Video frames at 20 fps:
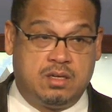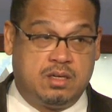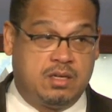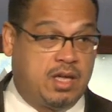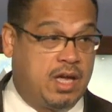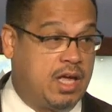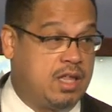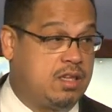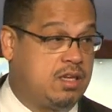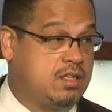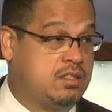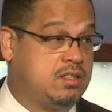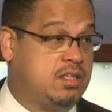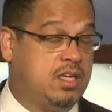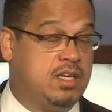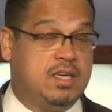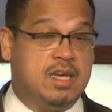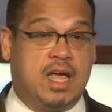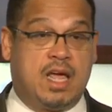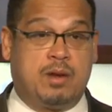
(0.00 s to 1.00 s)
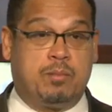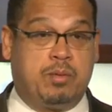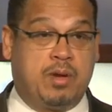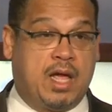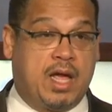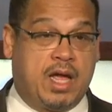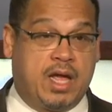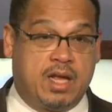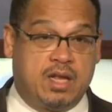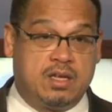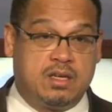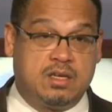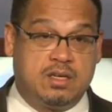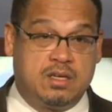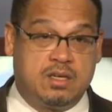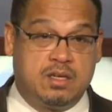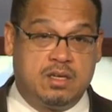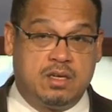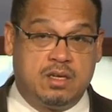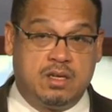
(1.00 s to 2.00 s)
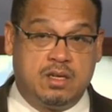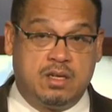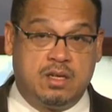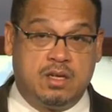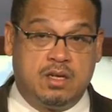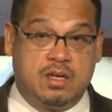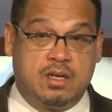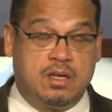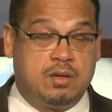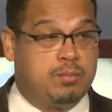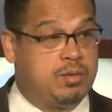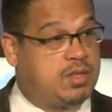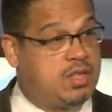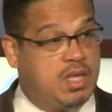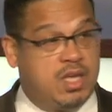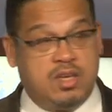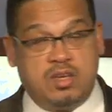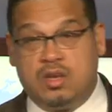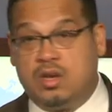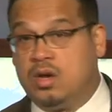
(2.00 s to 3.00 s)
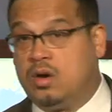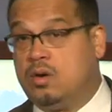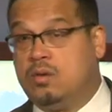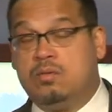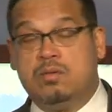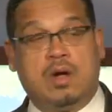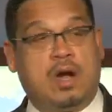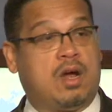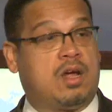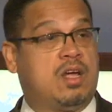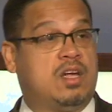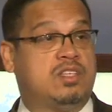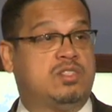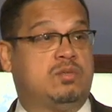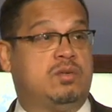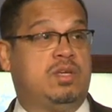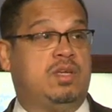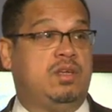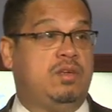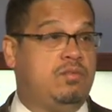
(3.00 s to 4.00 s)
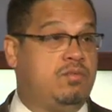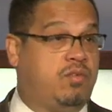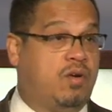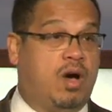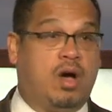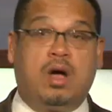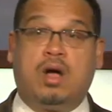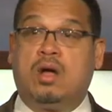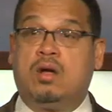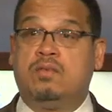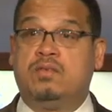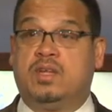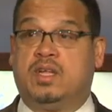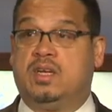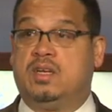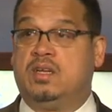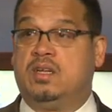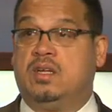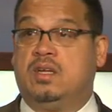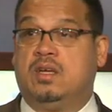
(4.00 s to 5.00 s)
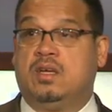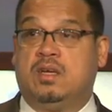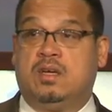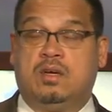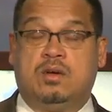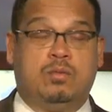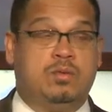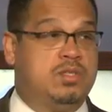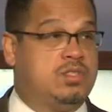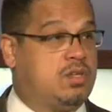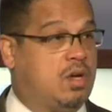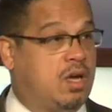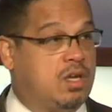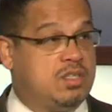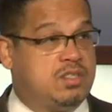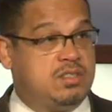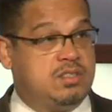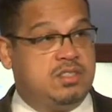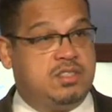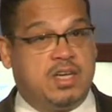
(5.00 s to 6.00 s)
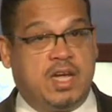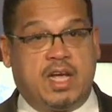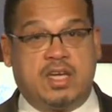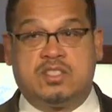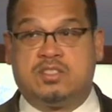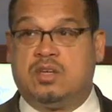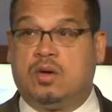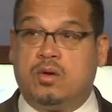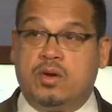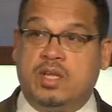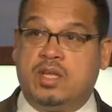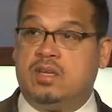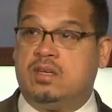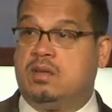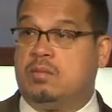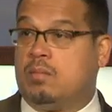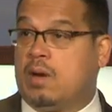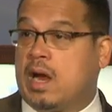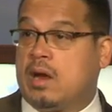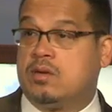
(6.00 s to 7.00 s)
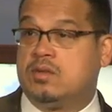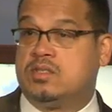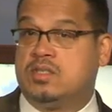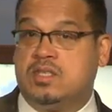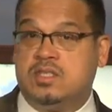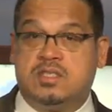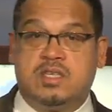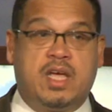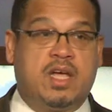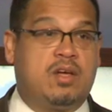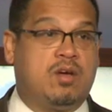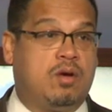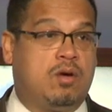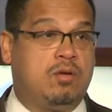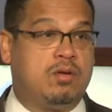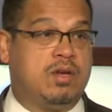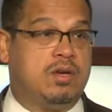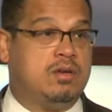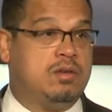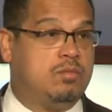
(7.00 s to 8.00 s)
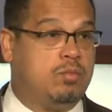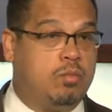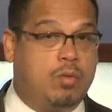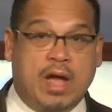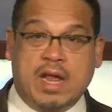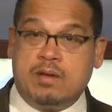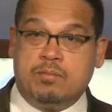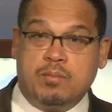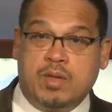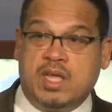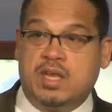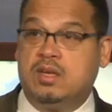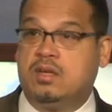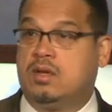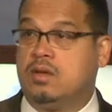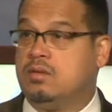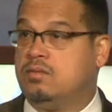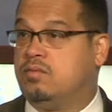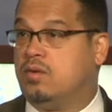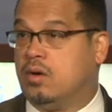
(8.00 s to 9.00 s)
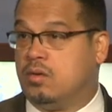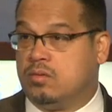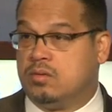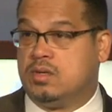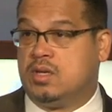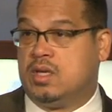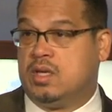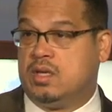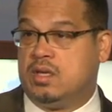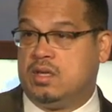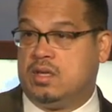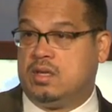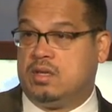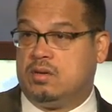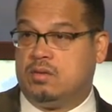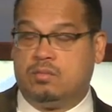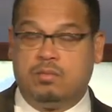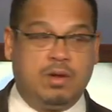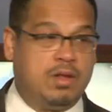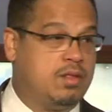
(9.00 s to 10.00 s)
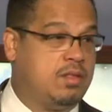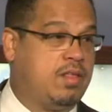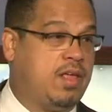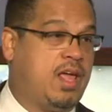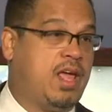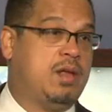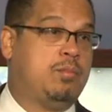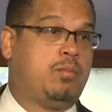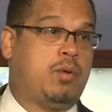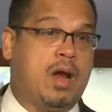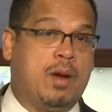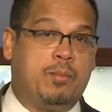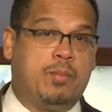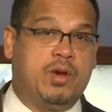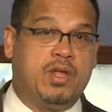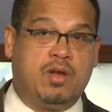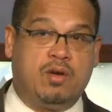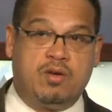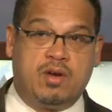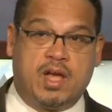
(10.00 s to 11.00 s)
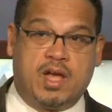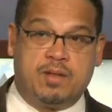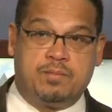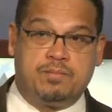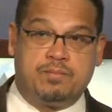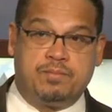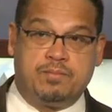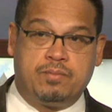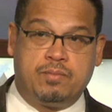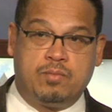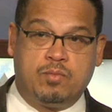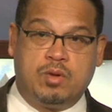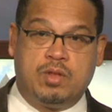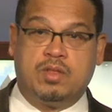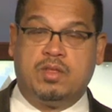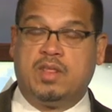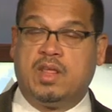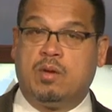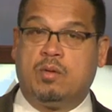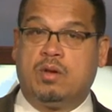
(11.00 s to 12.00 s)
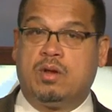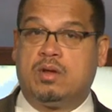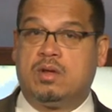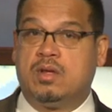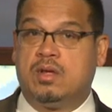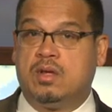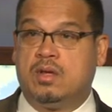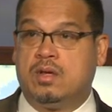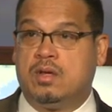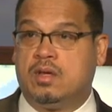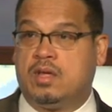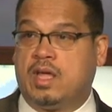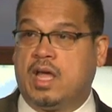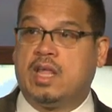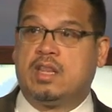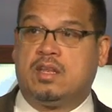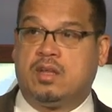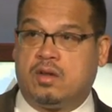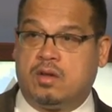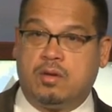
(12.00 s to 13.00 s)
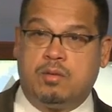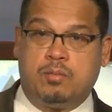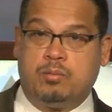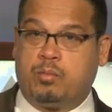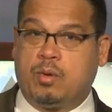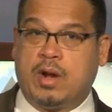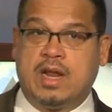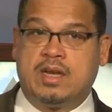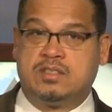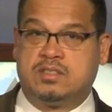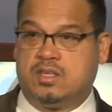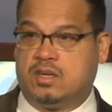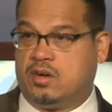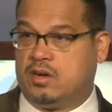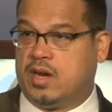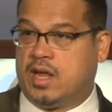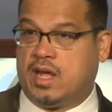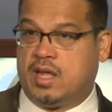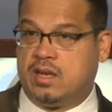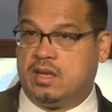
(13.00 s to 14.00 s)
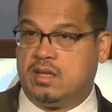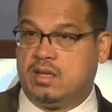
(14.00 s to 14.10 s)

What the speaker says: Catholics need not apply. But then, you know, our country evolved and we saw Jacksonian democracy take hold, and white men could vote, whether they had property or not, whether they were Catholic or Protestant or not.